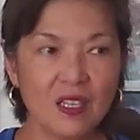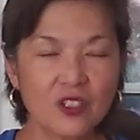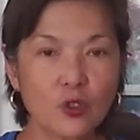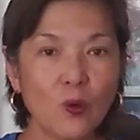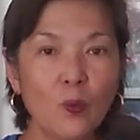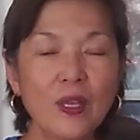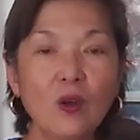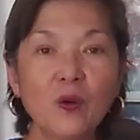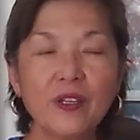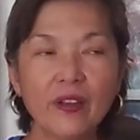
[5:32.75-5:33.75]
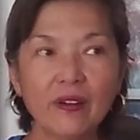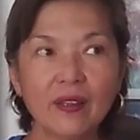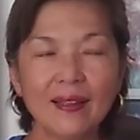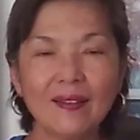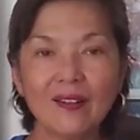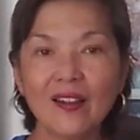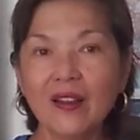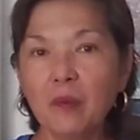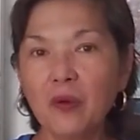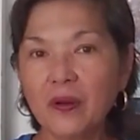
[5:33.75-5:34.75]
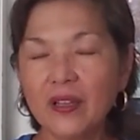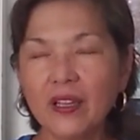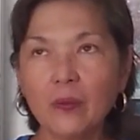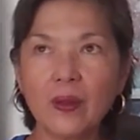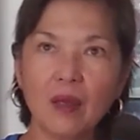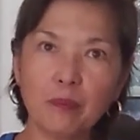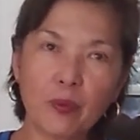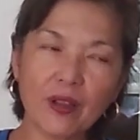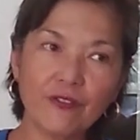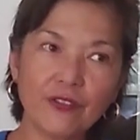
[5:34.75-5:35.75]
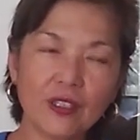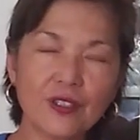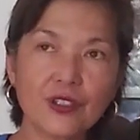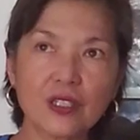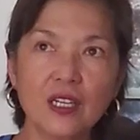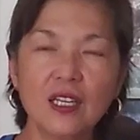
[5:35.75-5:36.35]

So we go there early in the morning, we have breakfast,